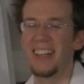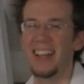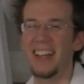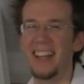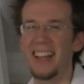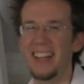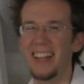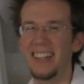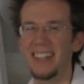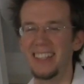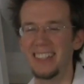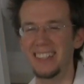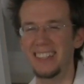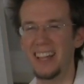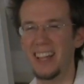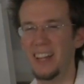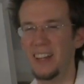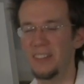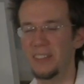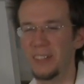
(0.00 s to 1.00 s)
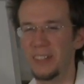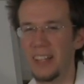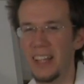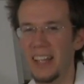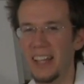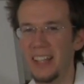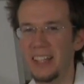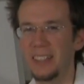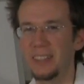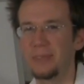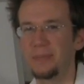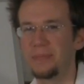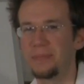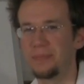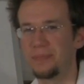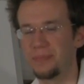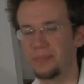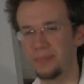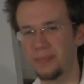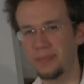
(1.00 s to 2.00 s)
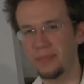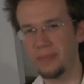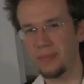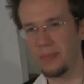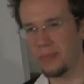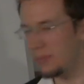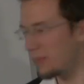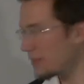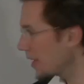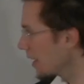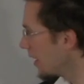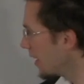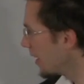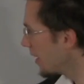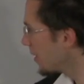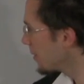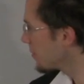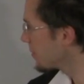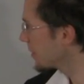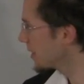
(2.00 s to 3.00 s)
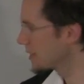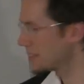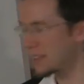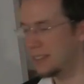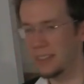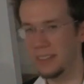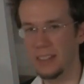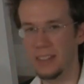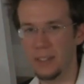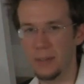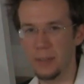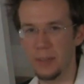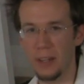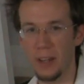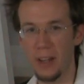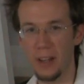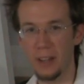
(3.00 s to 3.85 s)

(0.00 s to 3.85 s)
And it's kind of okay. This is a little bit